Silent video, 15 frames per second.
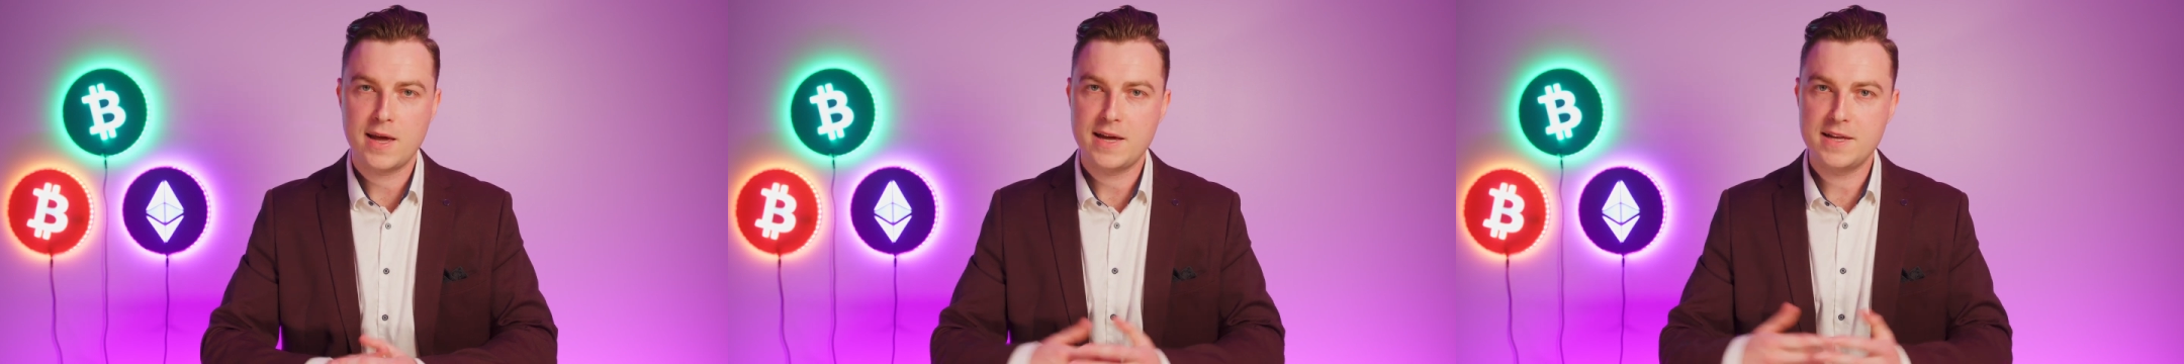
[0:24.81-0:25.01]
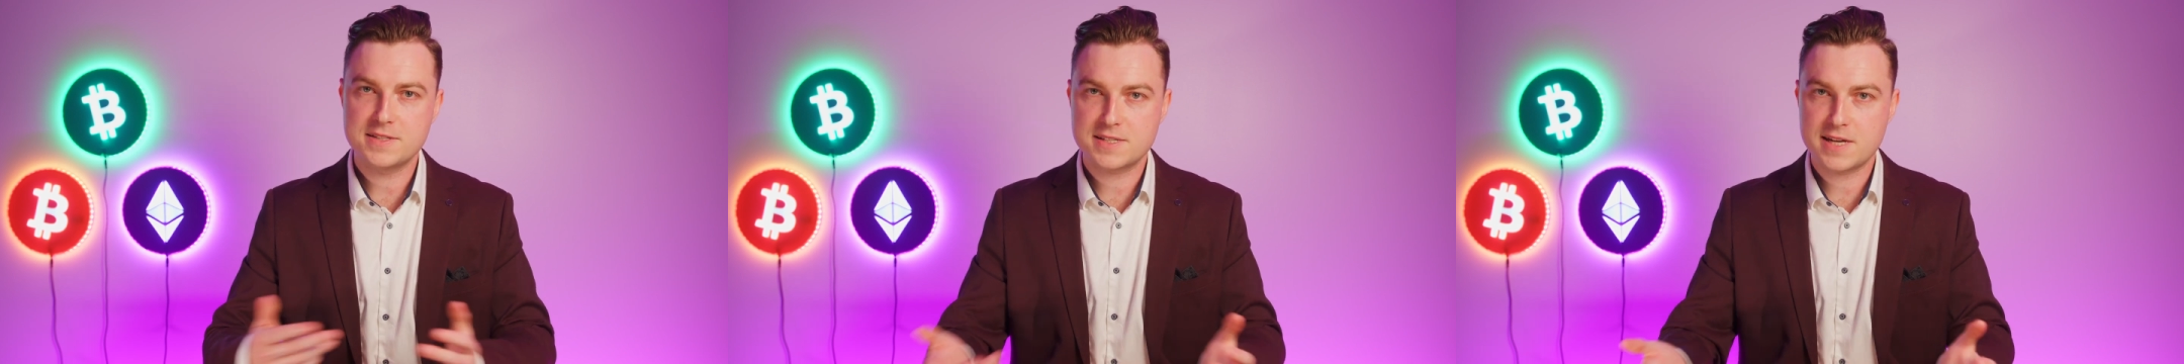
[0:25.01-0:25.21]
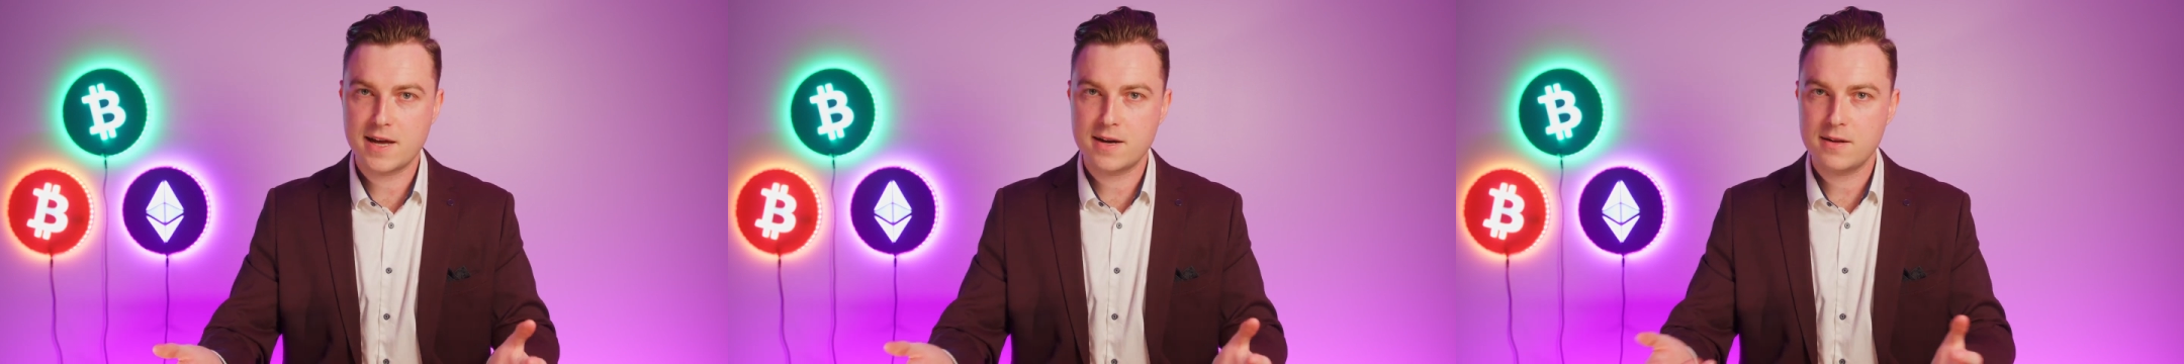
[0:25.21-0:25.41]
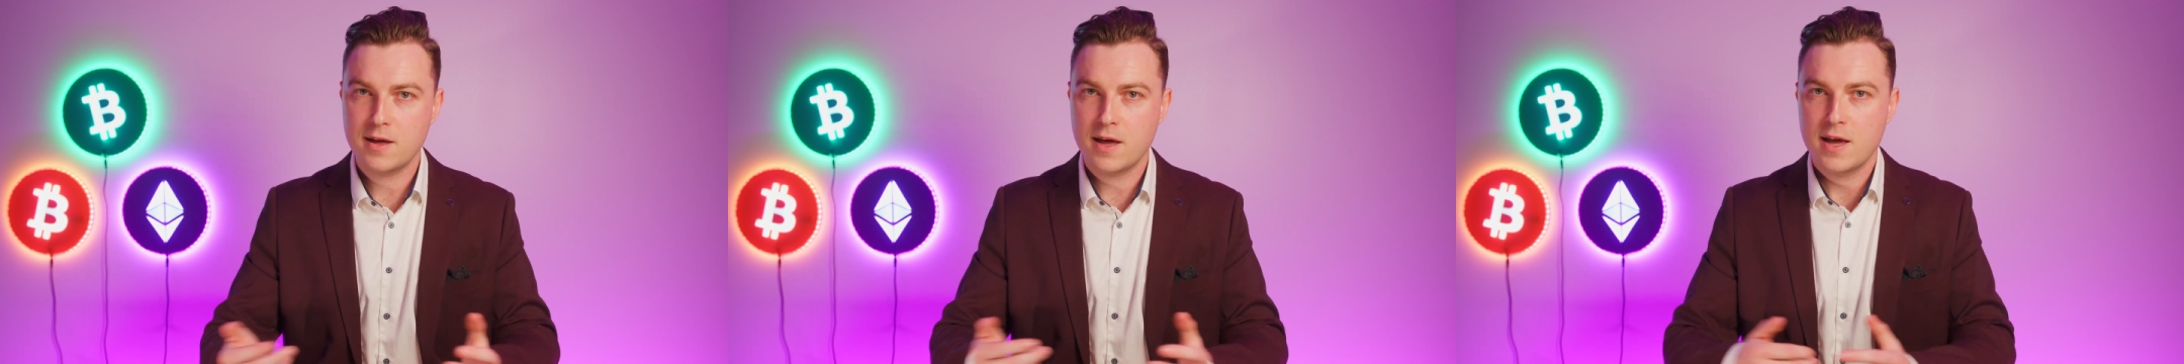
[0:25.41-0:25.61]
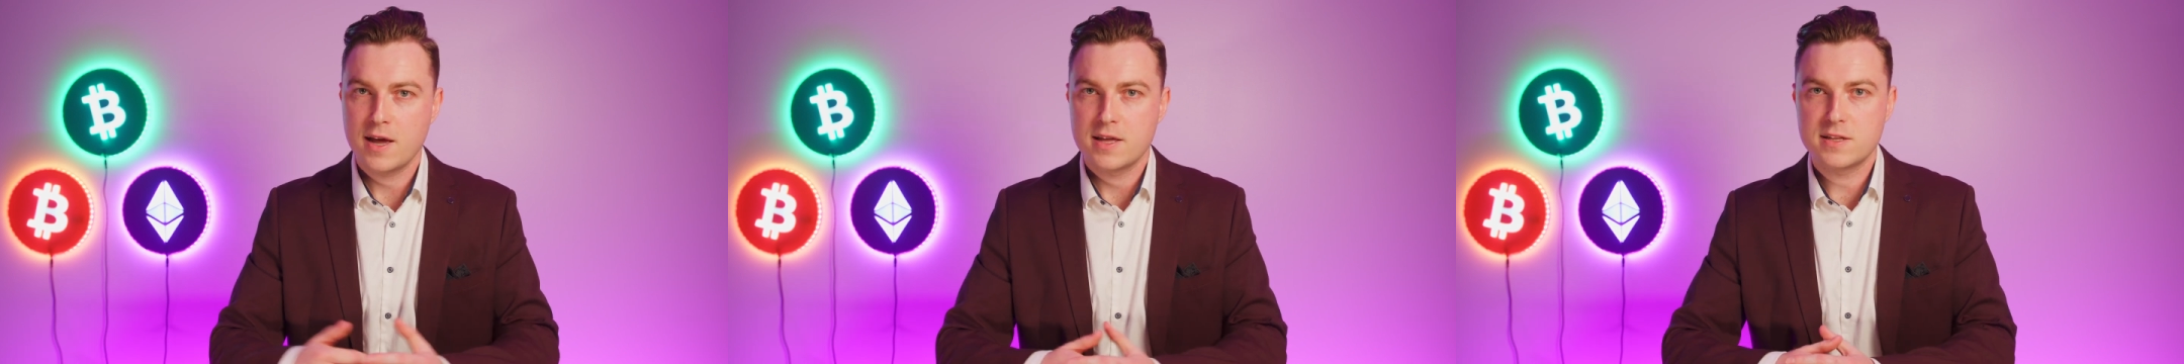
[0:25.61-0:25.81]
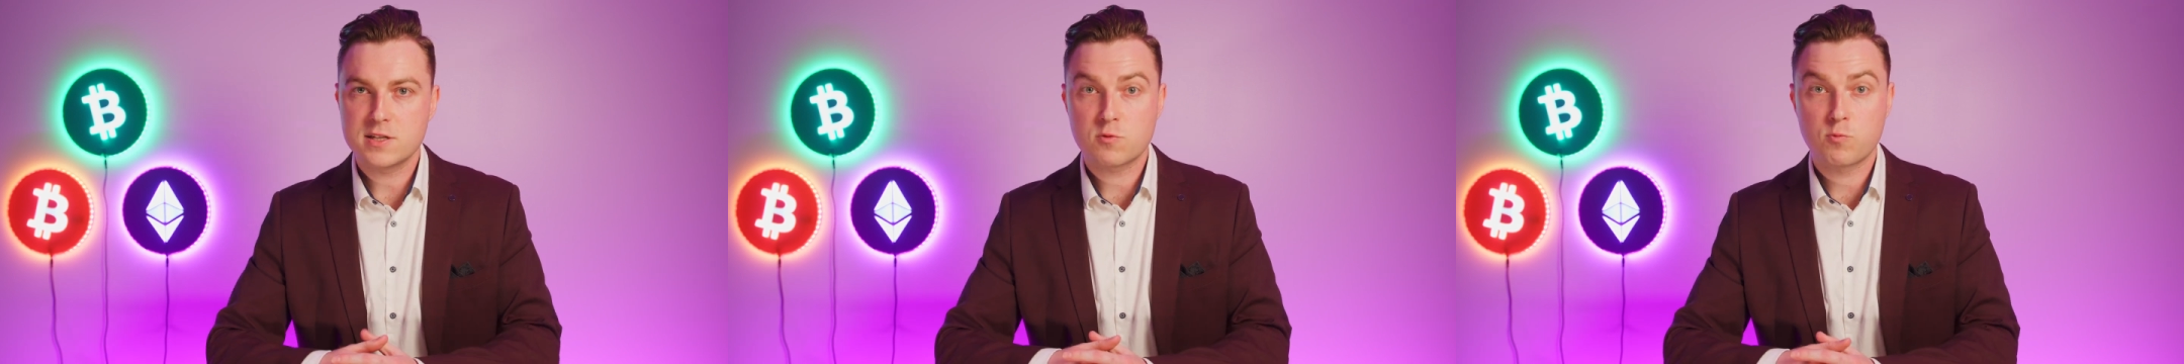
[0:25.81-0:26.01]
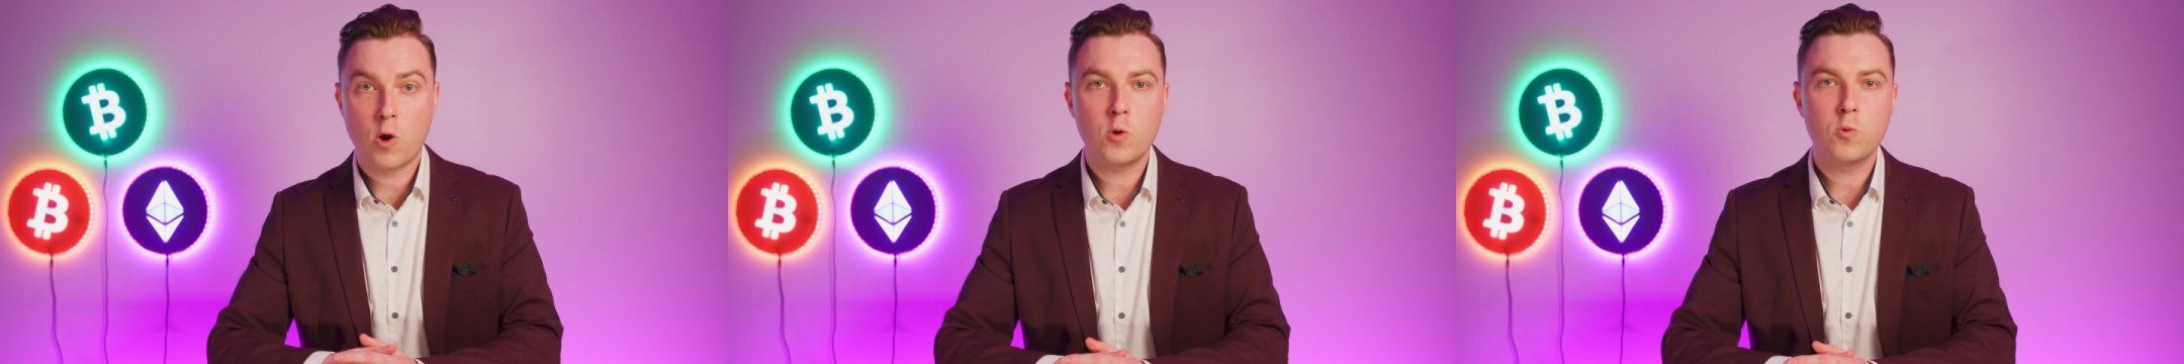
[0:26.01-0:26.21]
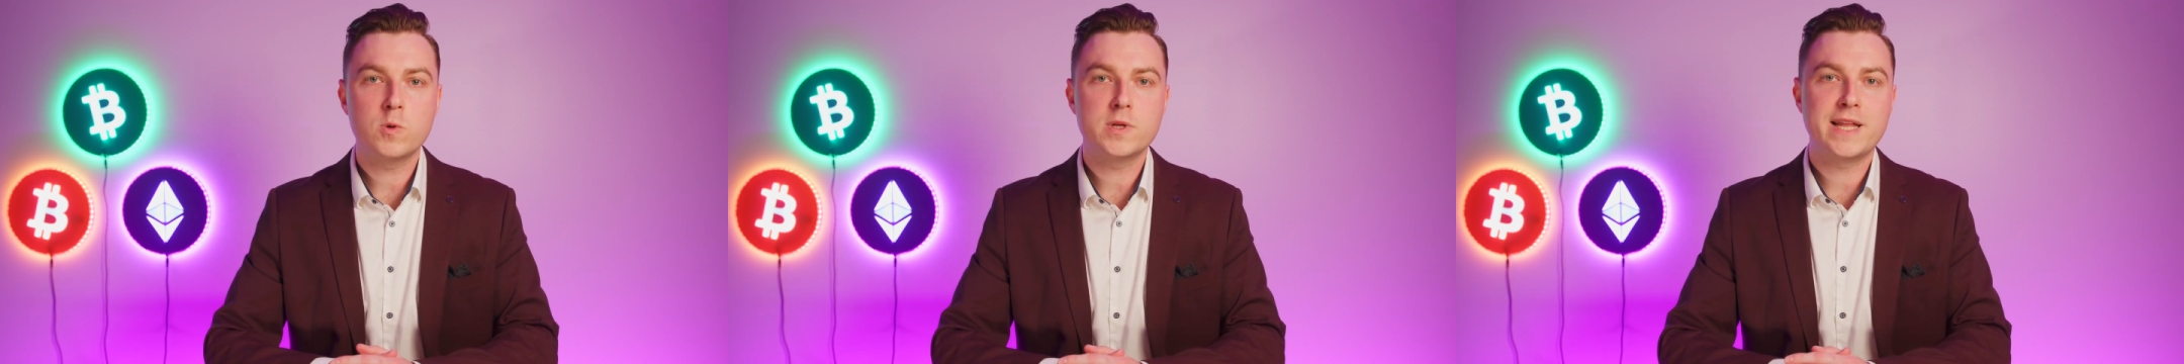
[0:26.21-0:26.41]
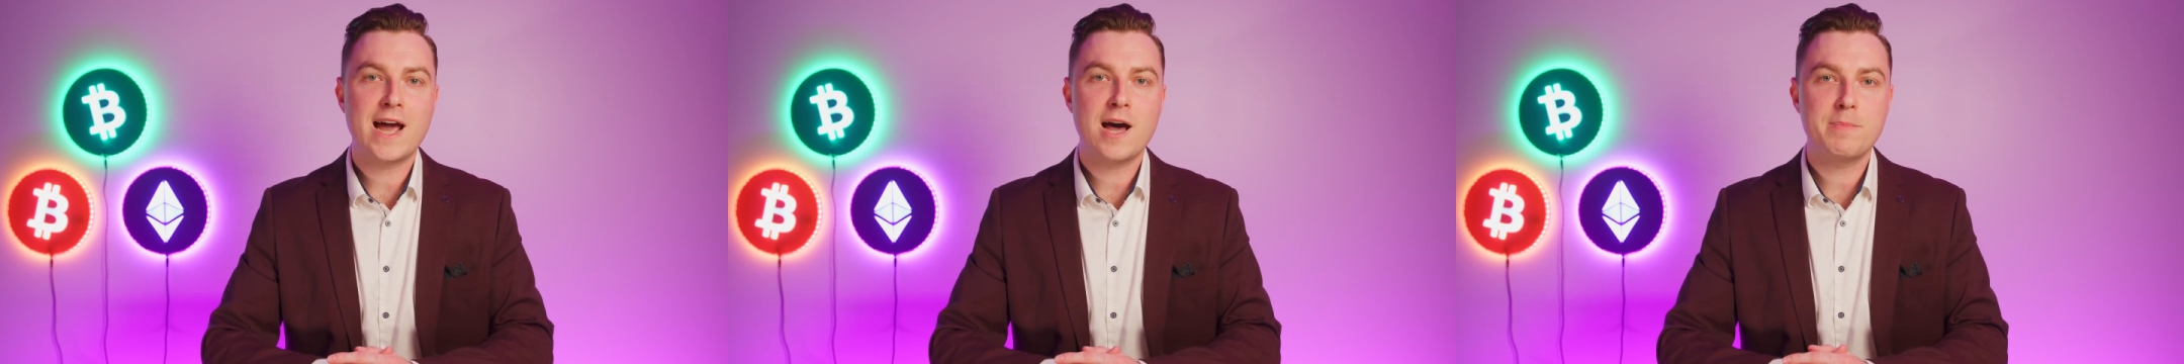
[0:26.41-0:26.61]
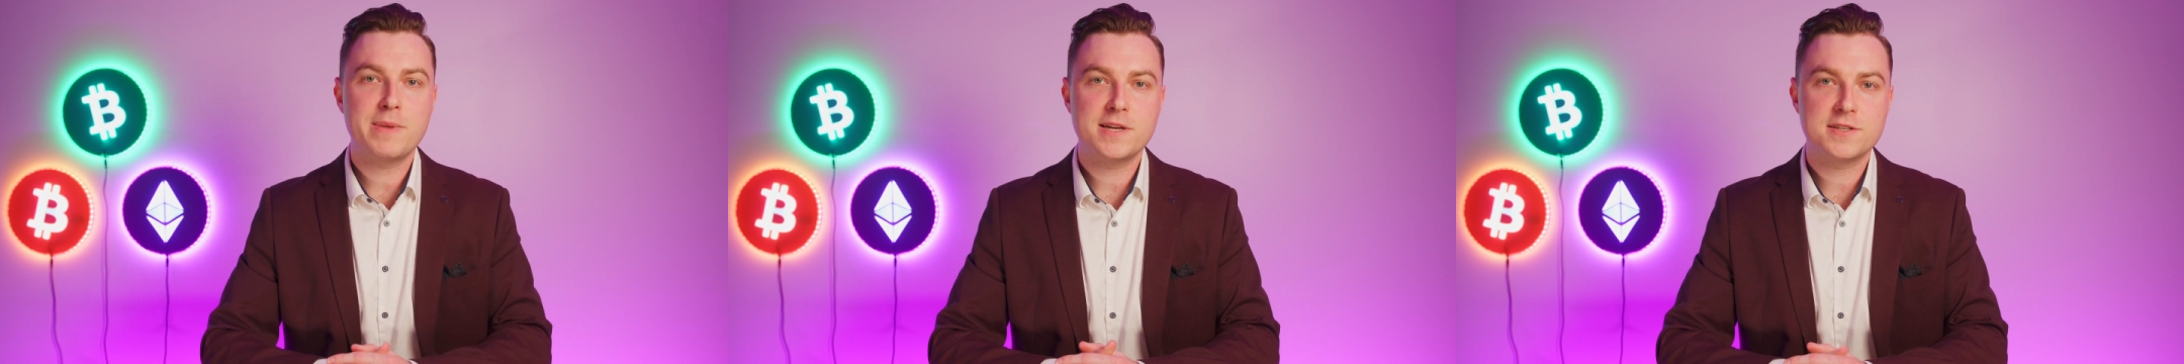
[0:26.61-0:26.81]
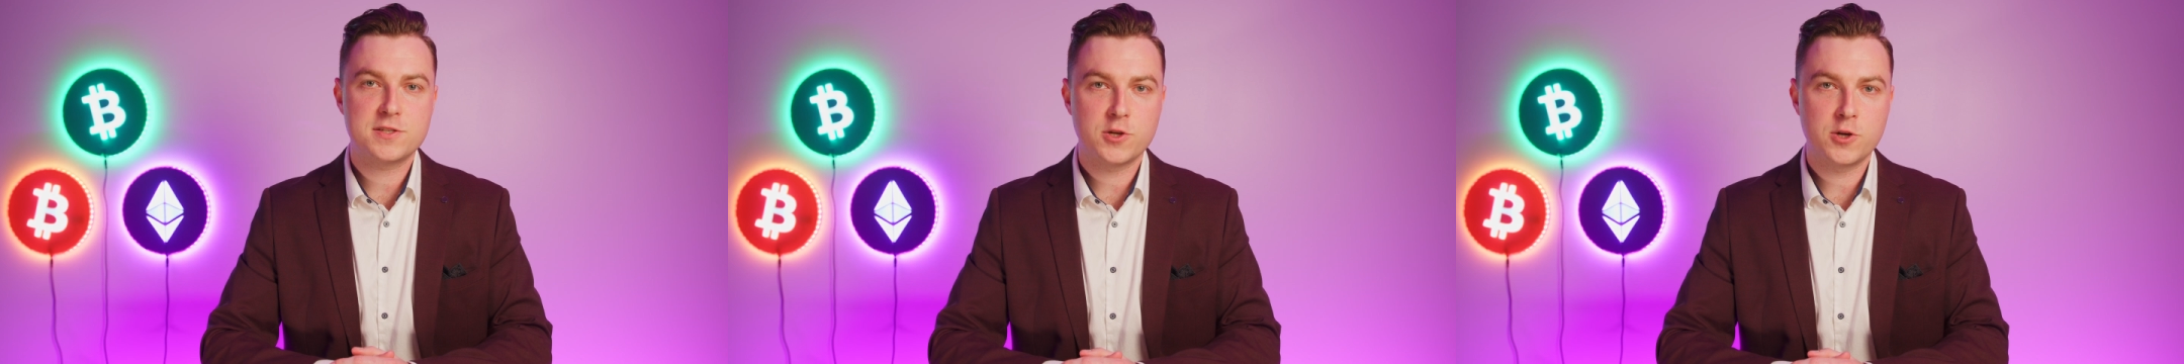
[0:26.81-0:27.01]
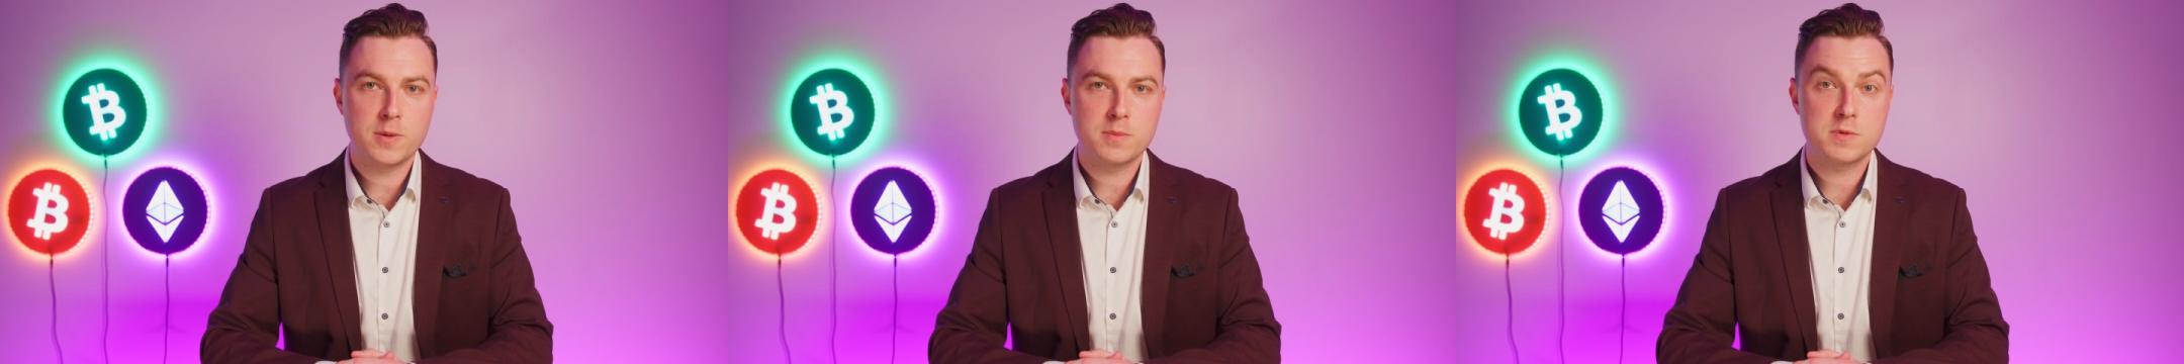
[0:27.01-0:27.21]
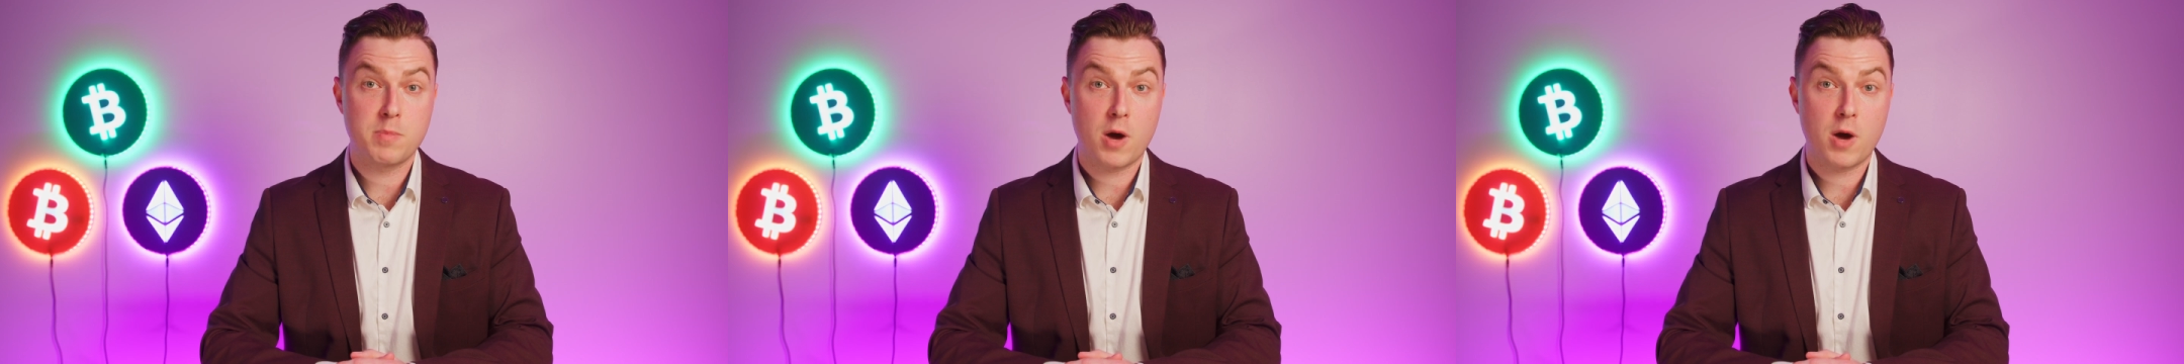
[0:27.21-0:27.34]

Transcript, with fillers: Instead, this role will now be assumed